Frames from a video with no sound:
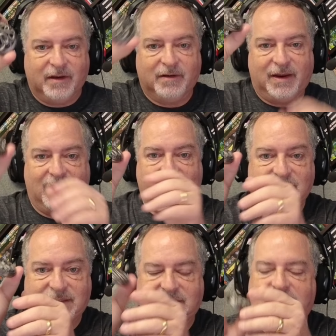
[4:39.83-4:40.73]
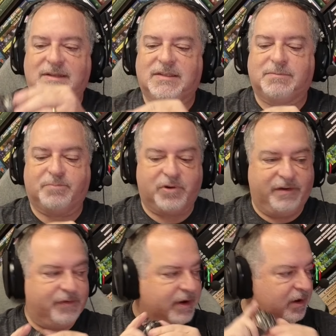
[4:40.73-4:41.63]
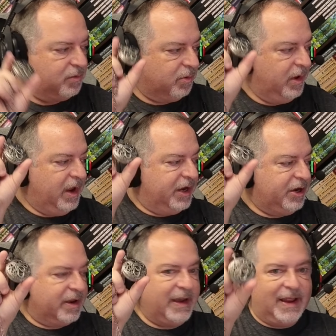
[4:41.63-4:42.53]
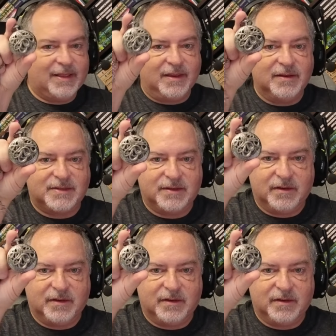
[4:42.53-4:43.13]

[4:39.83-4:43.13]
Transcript: Yeah, this is pretty freaking cool. You're going to get this